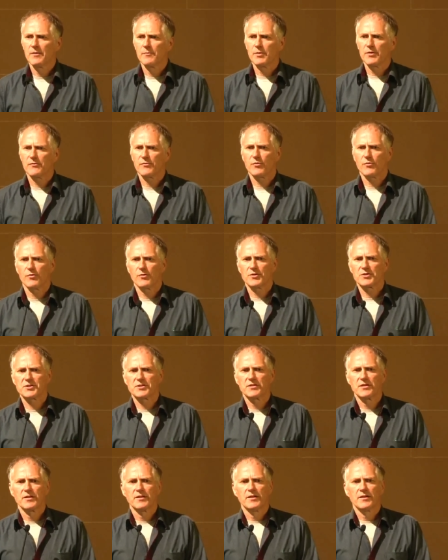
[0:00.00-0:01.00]
But of
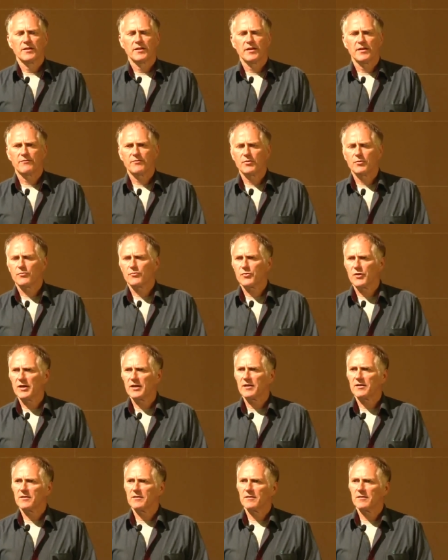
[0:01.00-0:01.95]
course, if you think